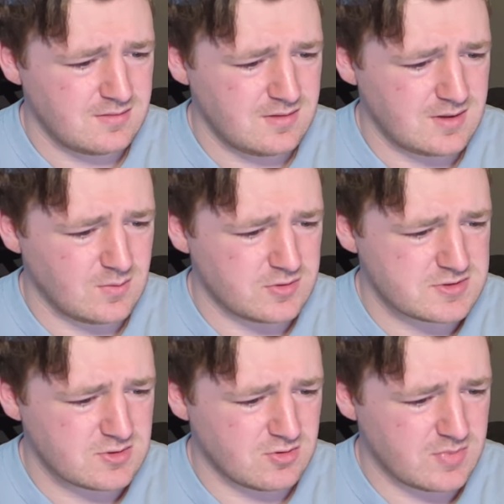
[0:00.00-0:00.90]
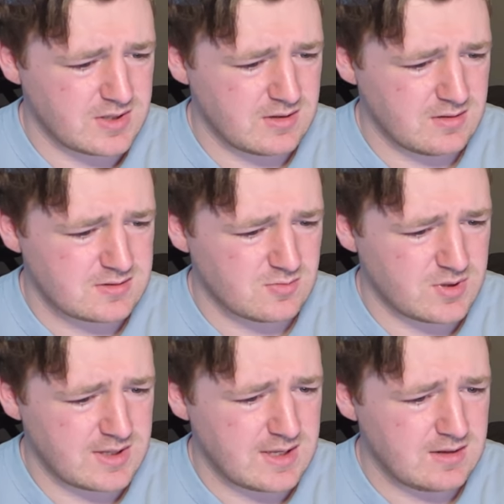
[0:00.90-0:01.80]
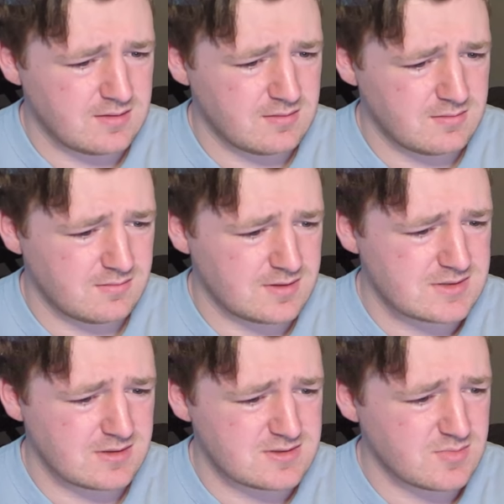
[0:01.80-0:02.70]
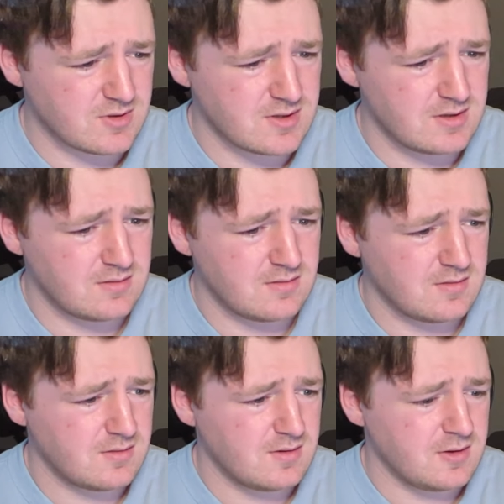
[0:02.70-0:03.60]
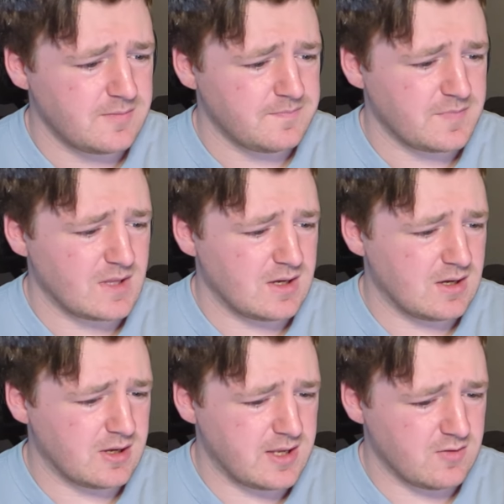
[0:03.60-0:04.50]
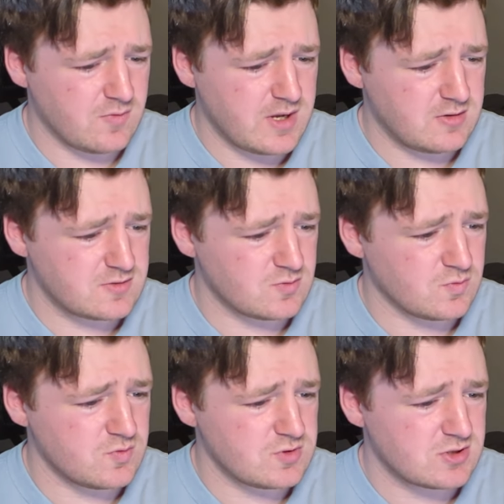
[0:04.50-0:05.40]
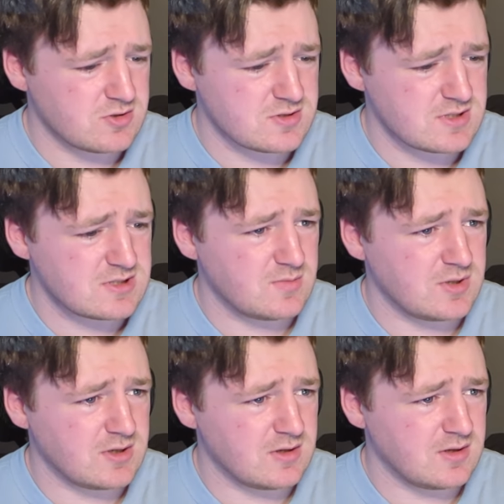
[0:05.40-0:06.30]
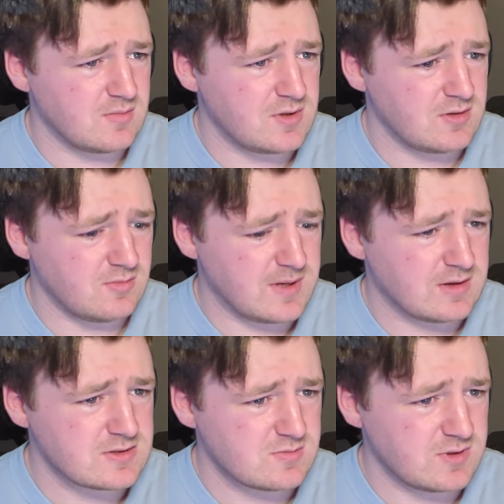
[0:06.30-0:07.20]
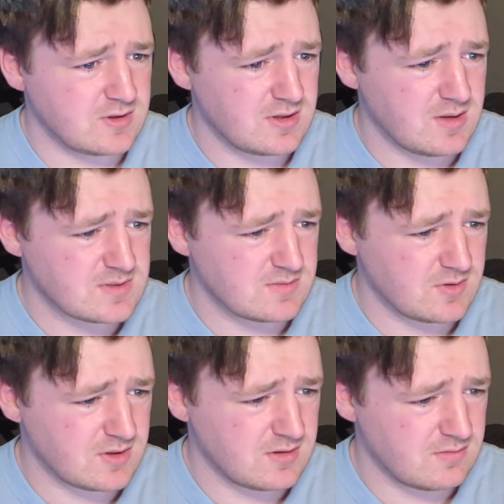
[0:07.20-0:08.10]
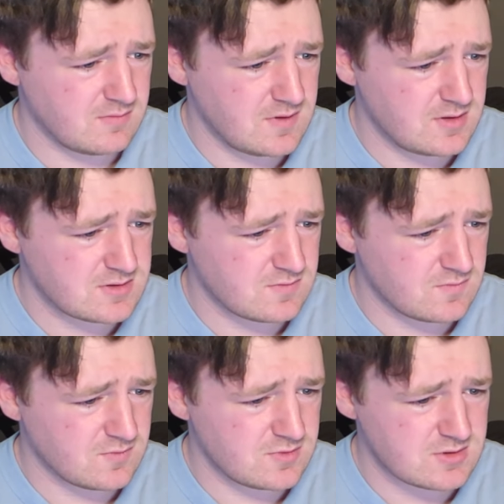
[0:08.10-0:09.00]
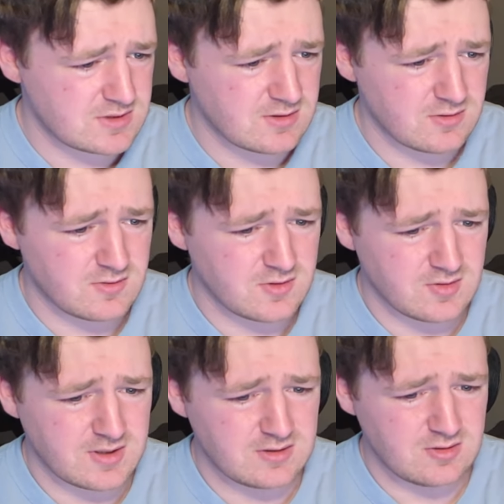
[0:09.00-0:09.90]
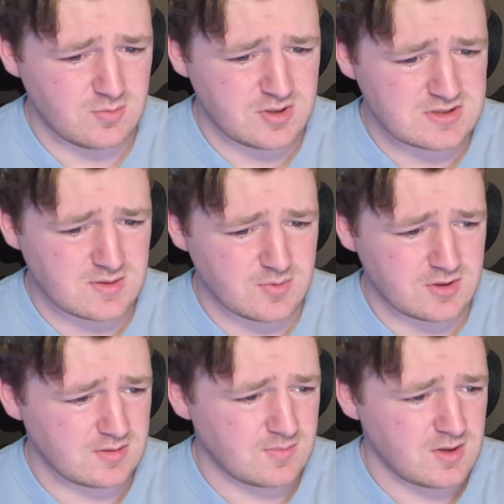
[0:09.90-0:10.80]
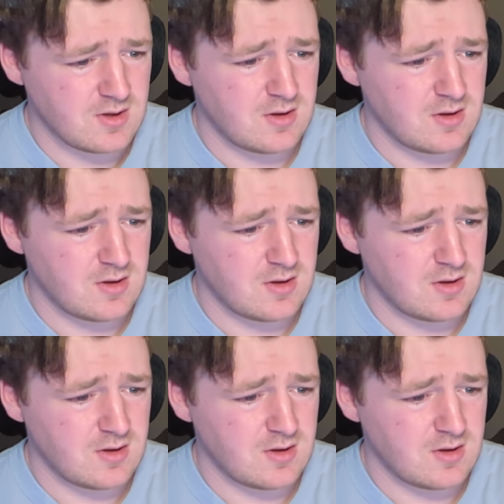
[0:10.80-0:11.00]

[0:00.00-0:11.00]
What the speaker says: Yeah, we'll go Storm by 8. That sounds about right. Okay, Raiders Roosters. This should be a good game too, man. There's so many good games. Look at Raiders and Roosters. Yeah, they're like 2 points separate them.